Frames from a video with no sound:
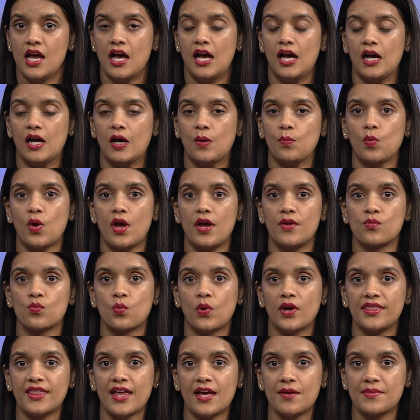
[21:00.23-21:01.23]
Um, and
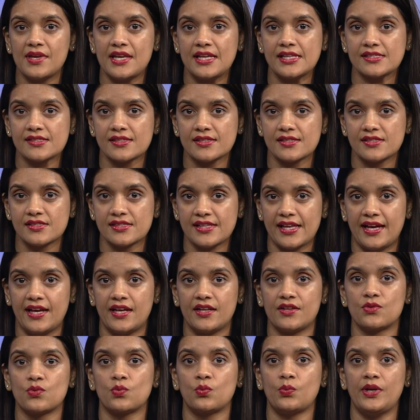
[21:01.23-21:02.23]
what that means is
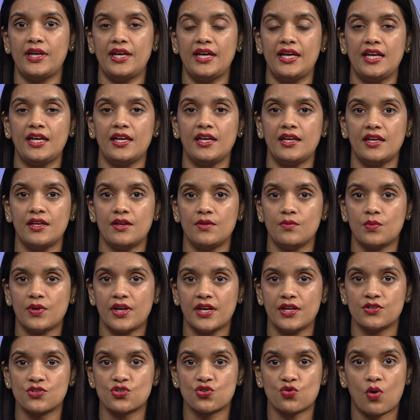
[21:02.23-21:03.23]
that we
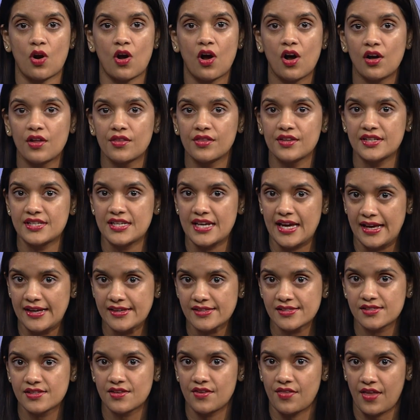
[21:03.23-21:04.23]
can draw the
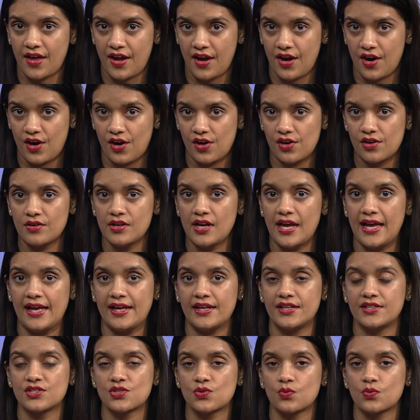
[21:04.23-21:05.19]
test there, and